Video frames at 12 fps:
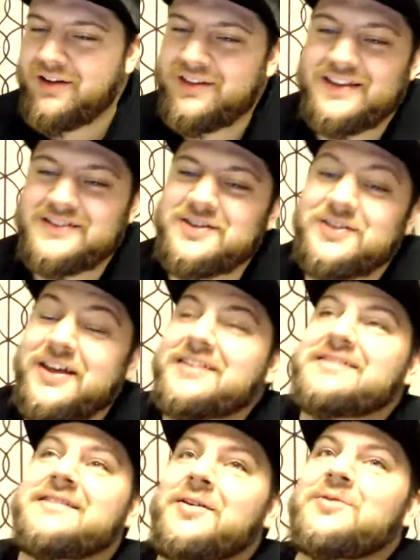That's it. That
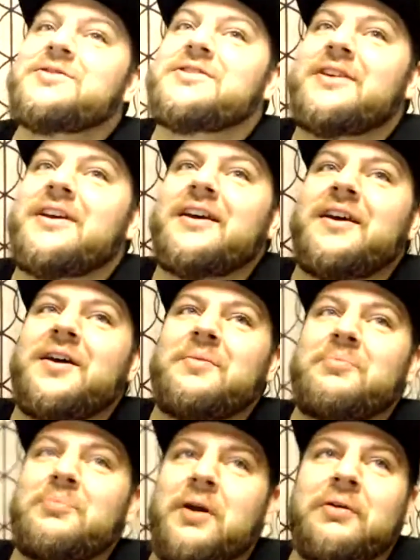sounds
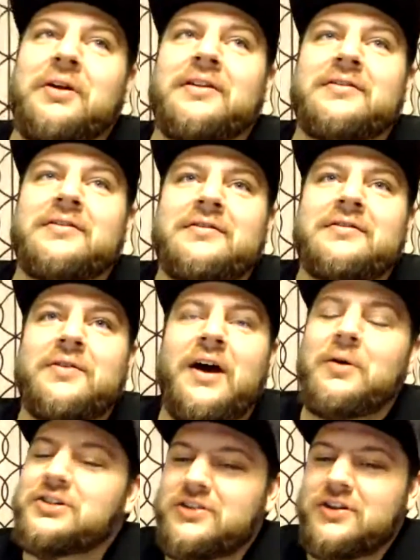brilliant. I
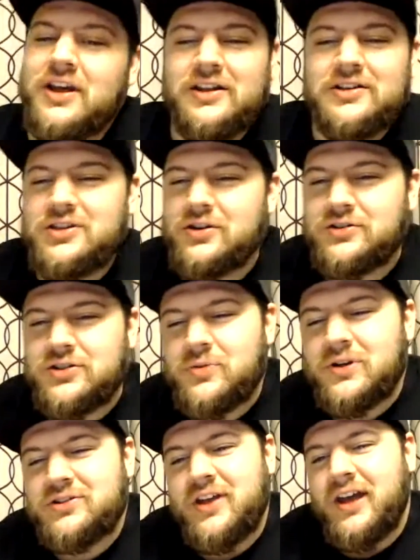wish just
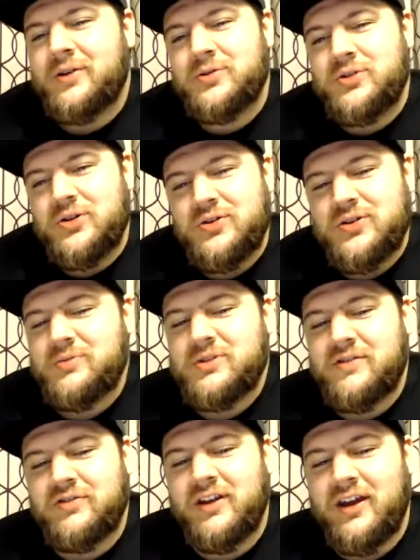wish Taco Tuesday was
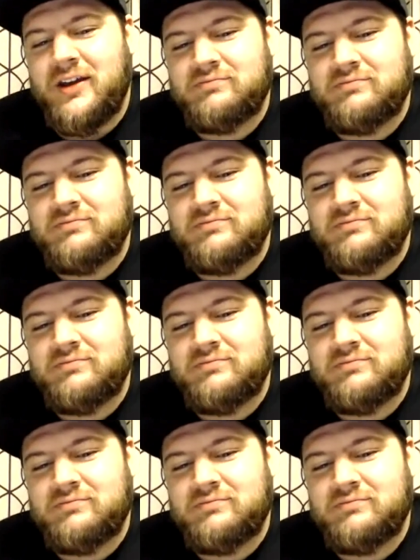every day.